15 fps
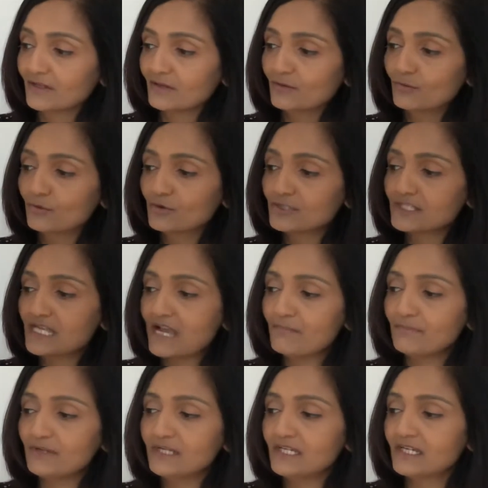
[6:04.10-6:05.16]
What's
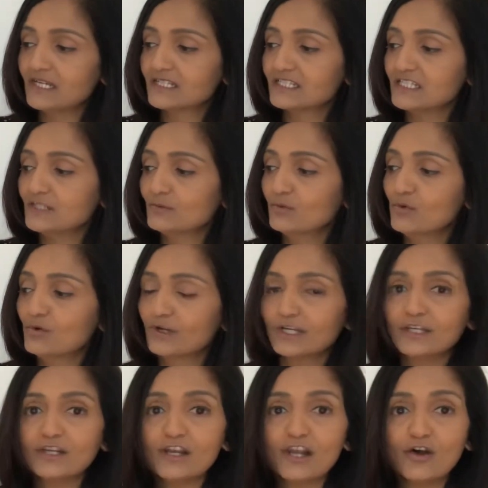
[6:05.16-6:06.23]
happening as he's walking
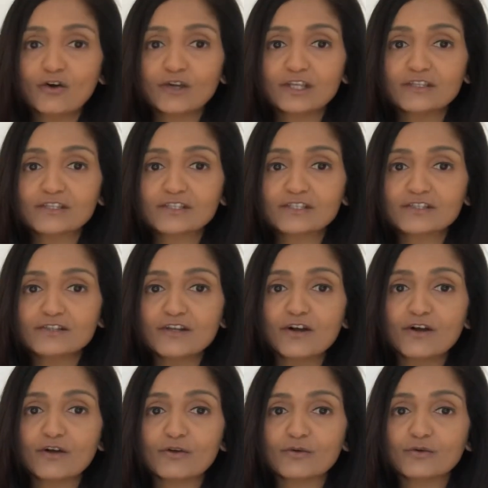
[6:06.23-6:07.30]
along in the
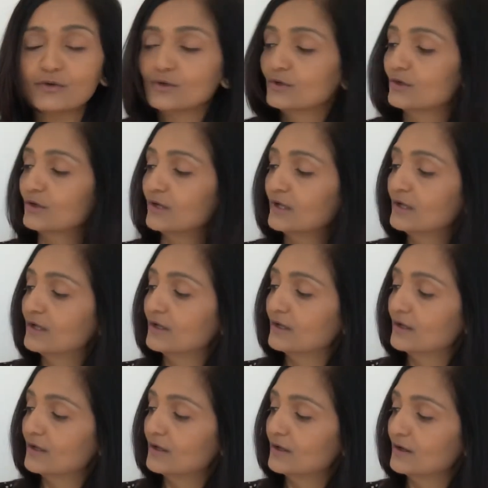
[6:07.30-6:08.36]
snow?
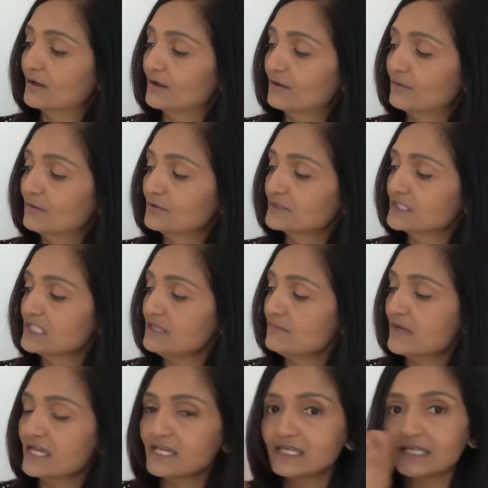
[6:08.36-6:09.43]
What's he
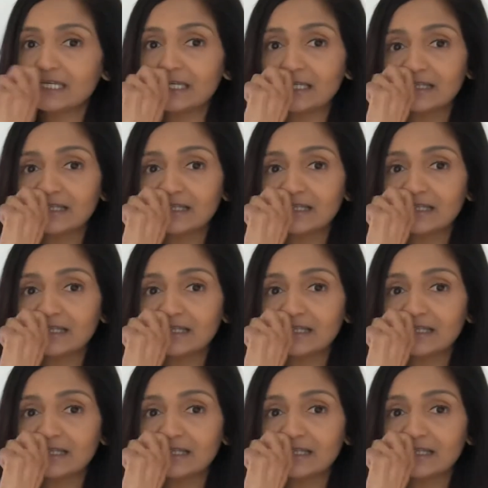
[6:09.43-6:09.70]
making?